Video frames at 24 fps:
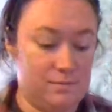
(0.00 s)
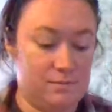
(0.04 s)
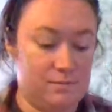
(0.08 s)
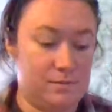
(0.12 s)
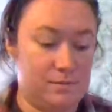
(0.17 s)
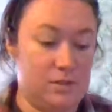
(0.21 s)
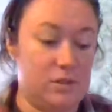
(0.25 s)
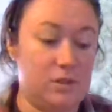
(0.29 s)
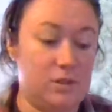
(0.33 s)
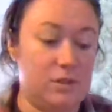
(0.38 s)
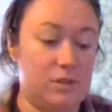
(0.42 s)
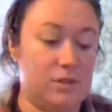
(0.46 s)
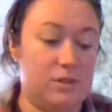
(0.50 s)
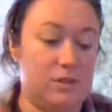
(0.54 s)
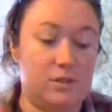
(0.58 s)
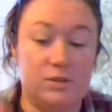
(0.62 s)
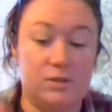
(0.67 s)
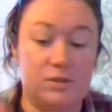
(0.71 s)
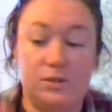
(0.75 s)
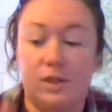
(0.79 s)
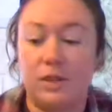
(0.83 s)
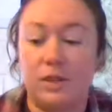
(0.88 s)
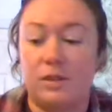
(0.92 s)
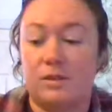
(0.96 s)
You're
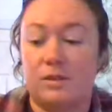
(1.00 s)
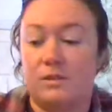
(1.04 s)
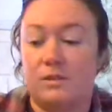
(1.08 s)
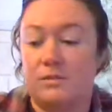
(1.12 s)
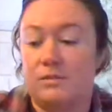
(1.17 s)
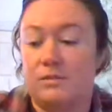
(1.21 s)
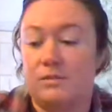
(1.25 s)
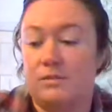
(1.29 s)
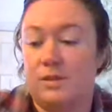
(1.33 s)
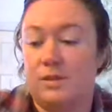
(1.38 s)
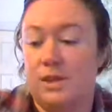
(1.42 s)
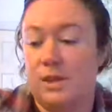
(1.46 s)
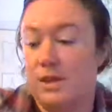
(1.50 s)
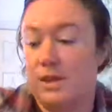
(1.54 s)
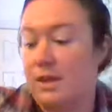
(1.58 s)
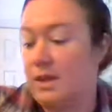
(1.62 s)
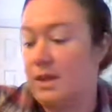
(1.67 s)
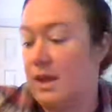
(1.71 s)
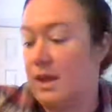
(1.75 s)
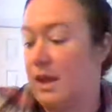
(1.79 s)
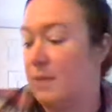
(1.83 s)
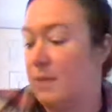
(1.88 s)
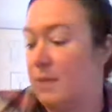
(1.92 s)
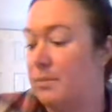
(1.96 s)
done. It
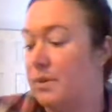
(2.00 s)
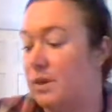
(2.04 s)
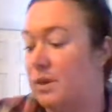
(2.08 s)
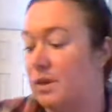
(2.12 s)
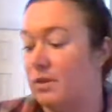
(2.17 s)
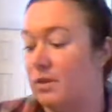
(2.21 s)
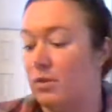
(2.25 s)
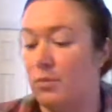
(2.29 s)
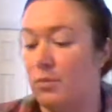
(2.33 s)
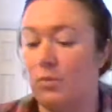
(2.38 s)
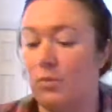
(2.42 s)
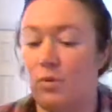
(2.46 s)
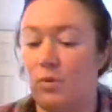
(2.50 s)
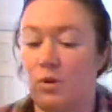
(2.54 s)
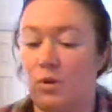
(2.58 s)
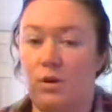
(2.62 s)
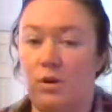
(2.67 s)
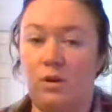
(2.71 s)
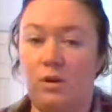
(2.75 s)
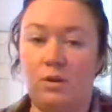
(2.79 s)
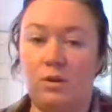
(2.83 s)
ain't happening no more.